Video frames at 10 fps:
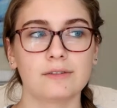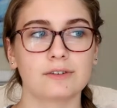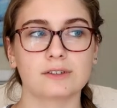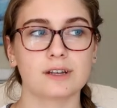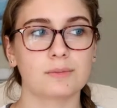
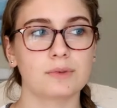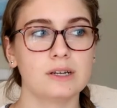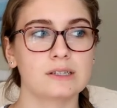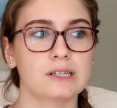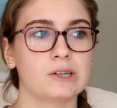for some
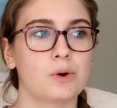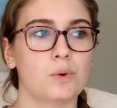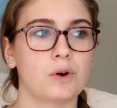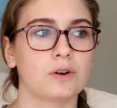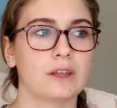reason,
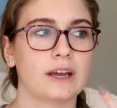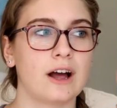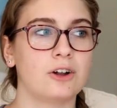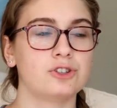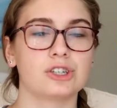or
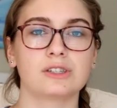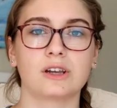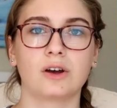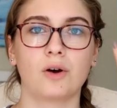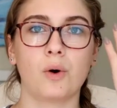like I'll just
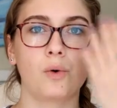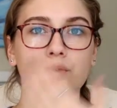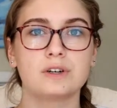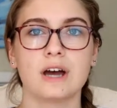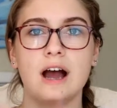
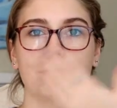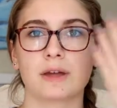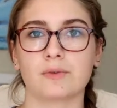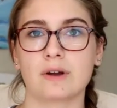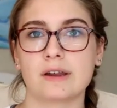over time
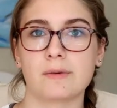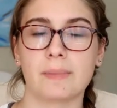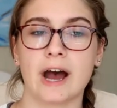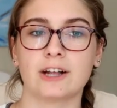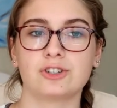get random
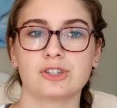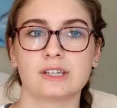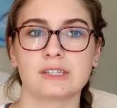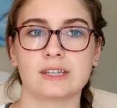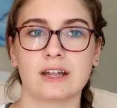
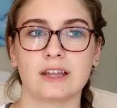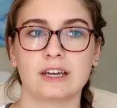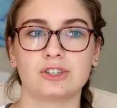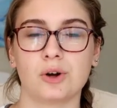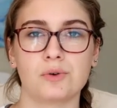patches that
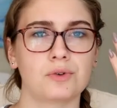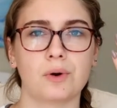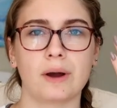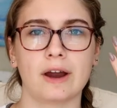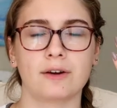like don't
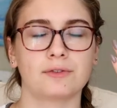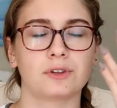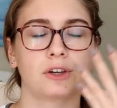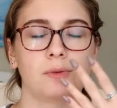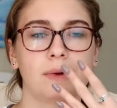grow hair for
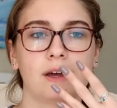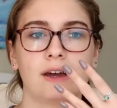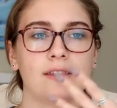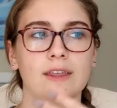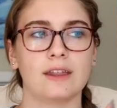a little
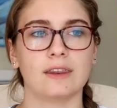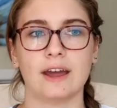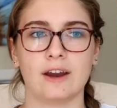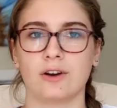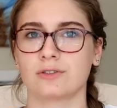bit and then the
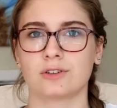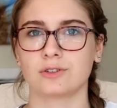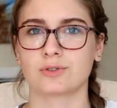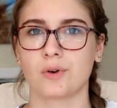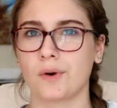hair
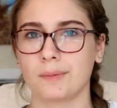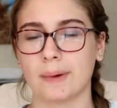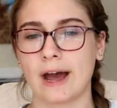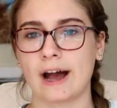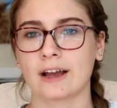starts growing
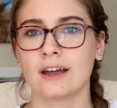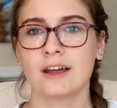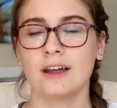back.